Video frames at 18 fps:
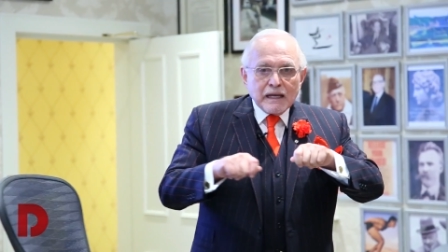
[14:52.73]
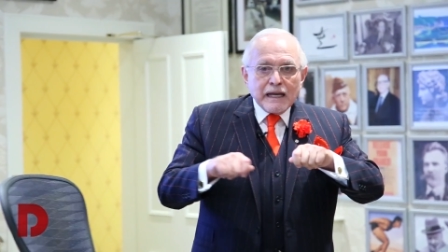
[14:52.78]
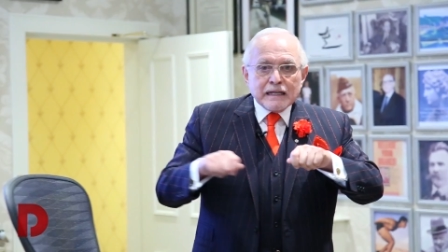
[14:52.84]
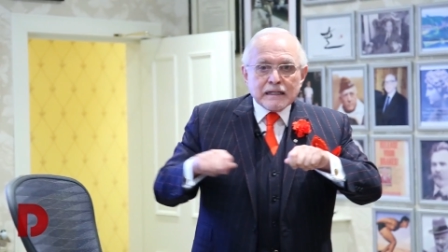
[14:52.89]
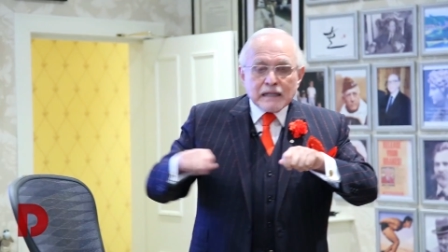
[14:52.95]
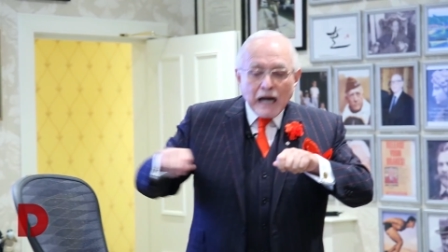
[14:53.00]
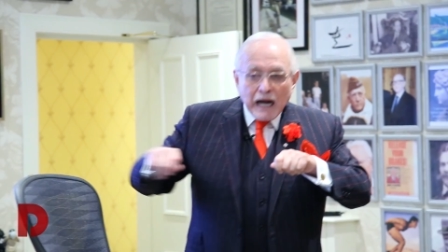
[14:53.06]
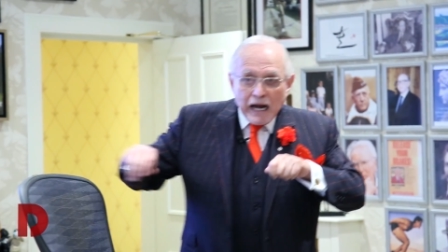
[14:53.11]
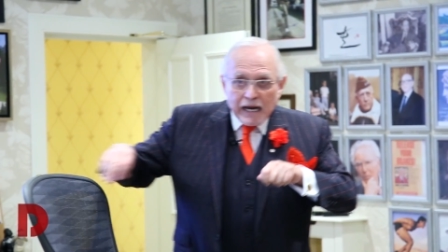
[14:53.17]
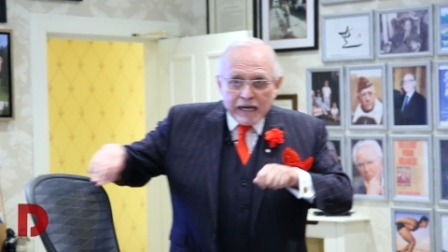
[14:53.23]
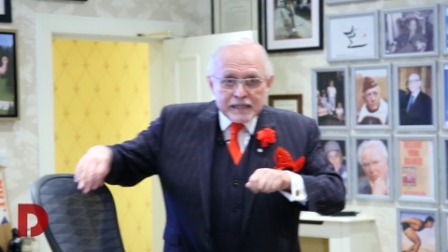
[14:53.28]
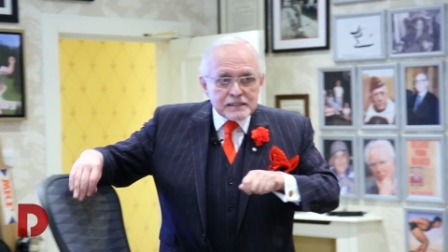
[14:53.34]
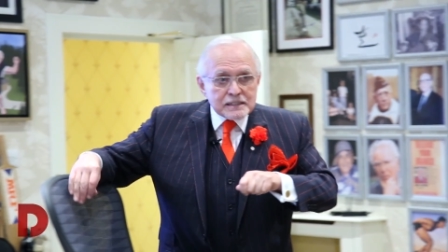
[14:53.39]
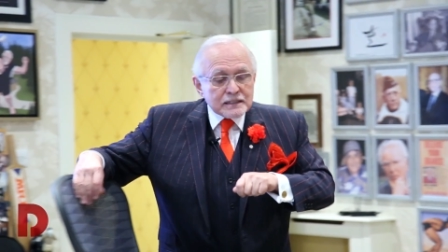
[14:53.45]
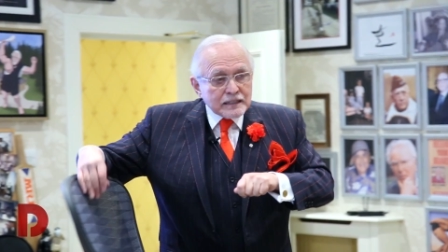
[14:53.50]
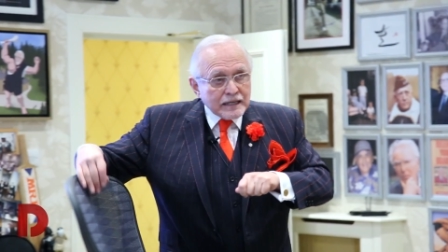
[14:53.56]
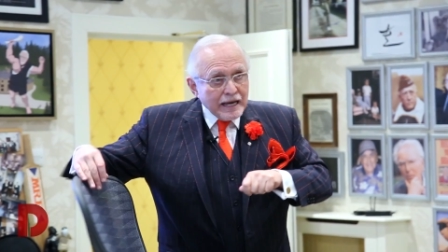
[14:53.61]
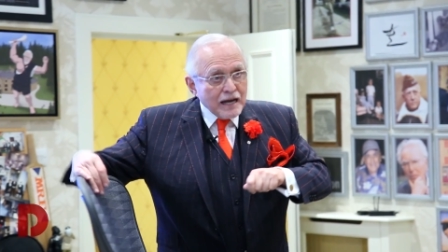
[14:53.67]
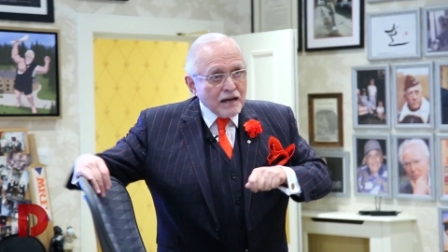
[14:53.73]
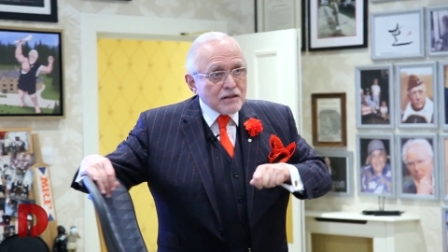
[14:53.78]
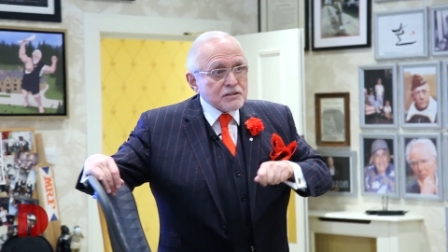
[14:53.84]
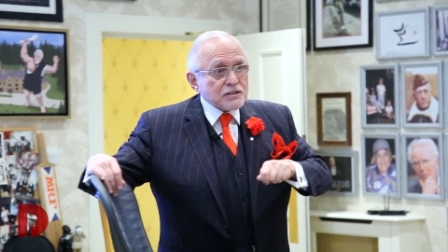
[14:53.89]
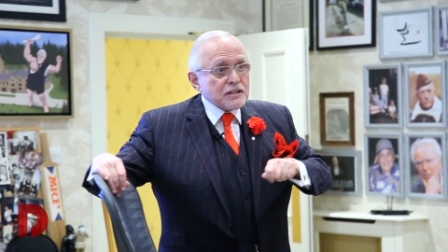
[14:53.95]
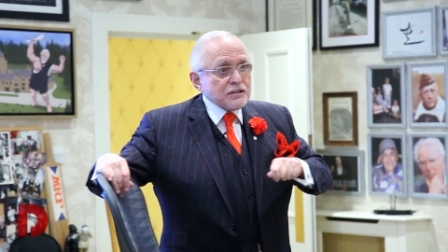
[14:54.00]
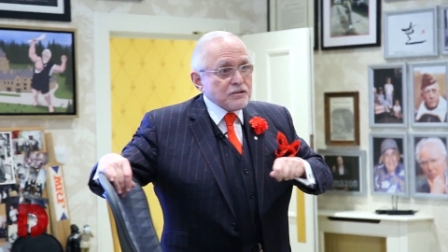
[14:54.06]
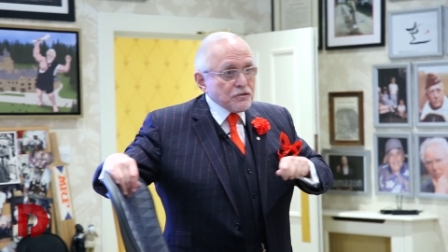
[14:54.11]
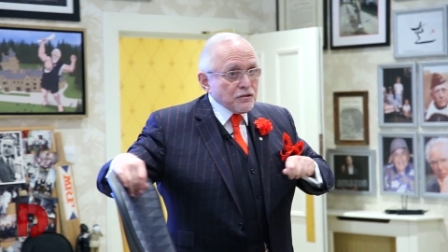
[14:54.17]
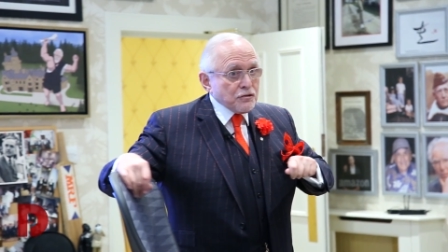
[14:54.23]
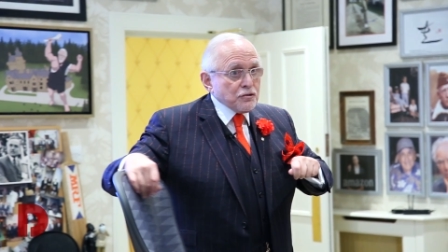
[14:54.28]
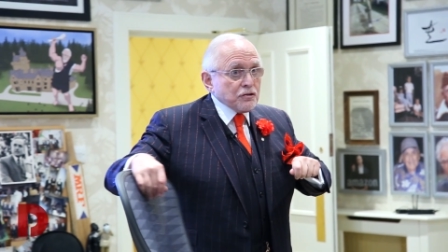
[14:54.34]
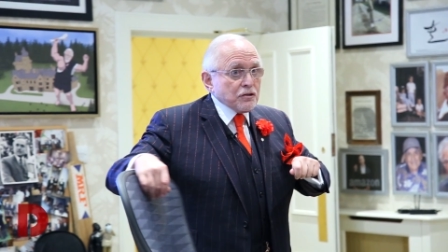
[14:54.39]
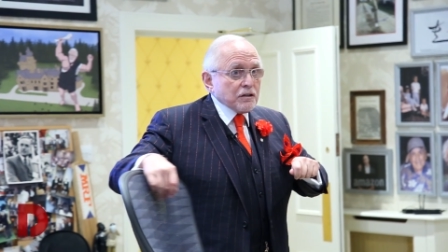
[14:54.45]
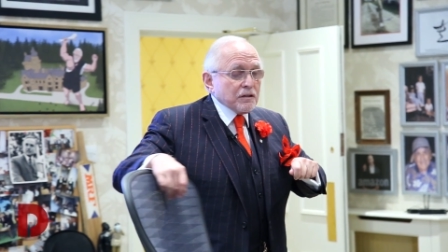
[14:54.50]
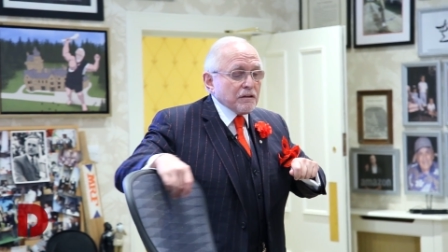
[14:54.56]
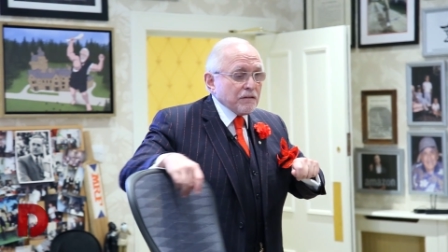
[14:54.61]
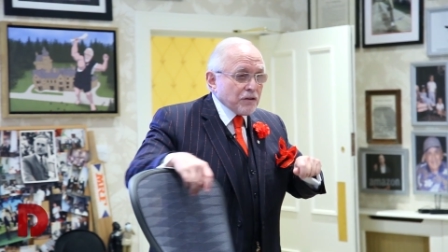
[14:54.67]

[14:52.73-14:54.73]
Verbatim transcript: And guys and gals, that you,